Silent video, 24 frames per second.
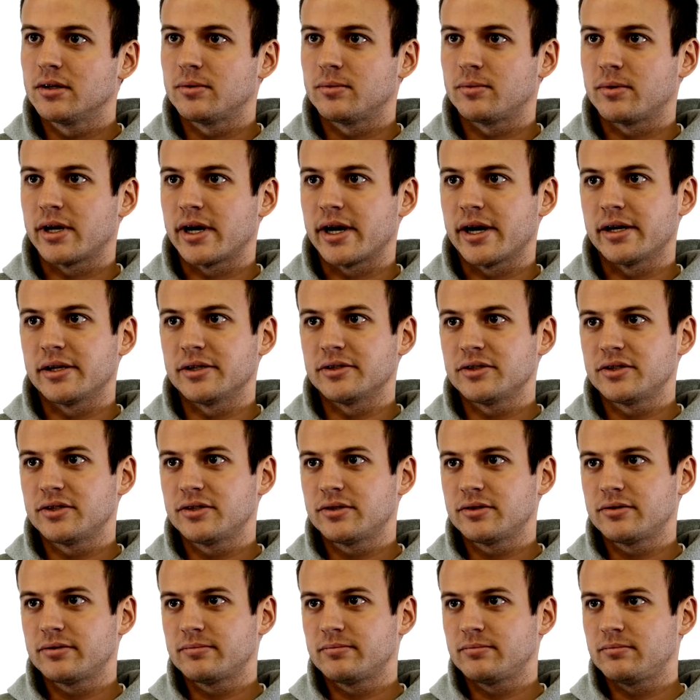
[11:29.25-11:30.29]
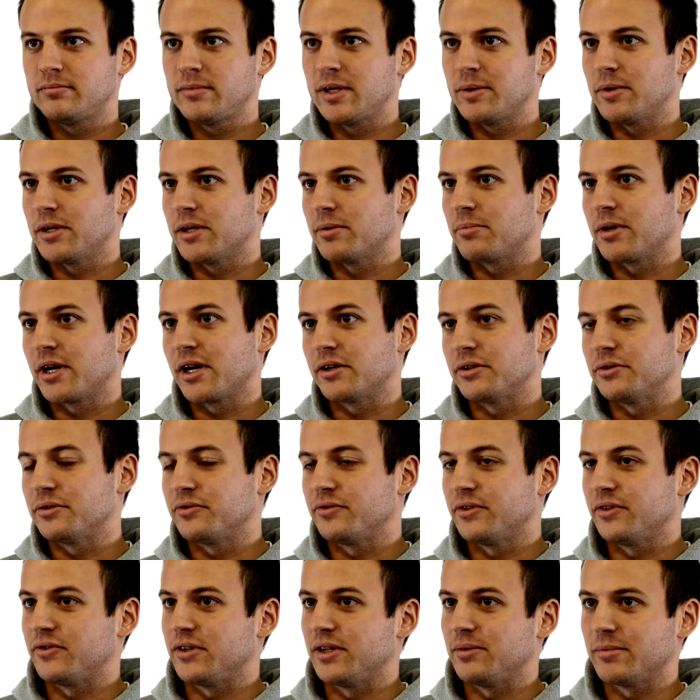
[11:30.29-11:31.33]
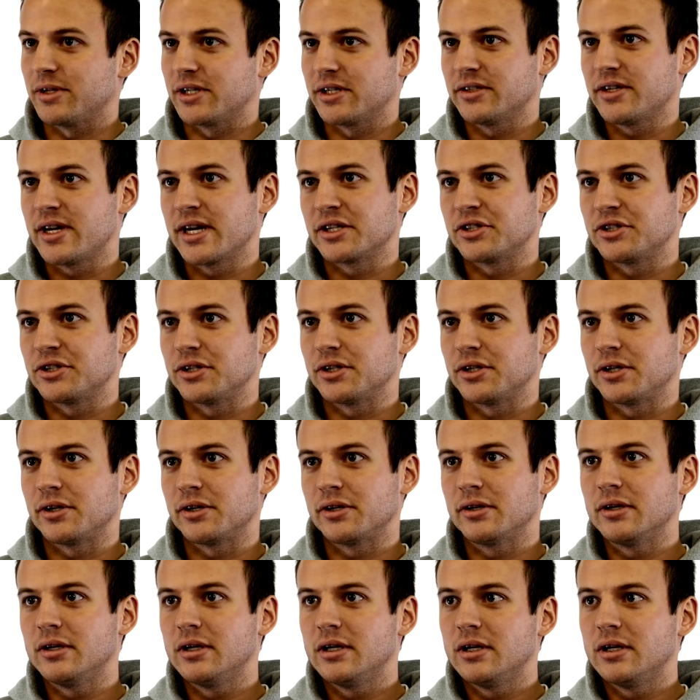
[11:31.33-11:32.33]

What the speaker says: Whereas maybe compared to a 50-minute lecture,